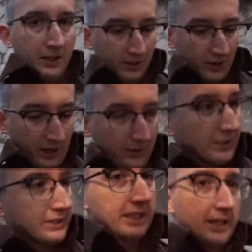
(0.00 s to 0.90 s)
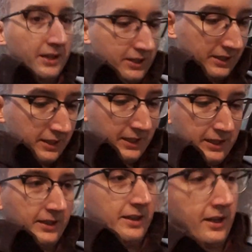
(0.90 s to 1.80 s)
You know, I always say to her,
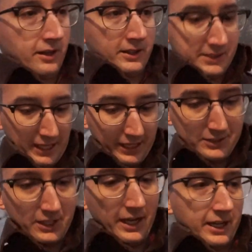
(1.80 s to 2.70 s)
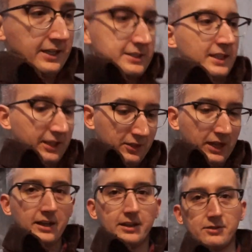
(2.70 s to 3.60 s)
and a little sidetrack here is like, you
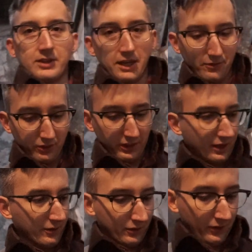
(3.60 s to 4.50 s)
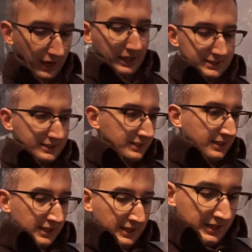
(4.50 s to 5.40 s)
gotta live life without regrets.
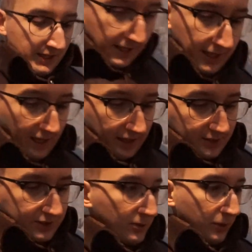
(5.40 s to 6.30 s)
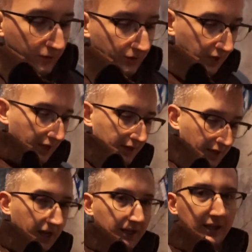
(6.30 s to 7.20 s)
And she would have regretted
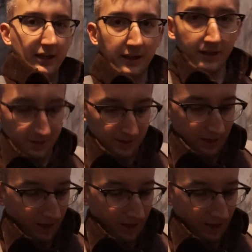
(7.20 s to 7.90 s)
not getting the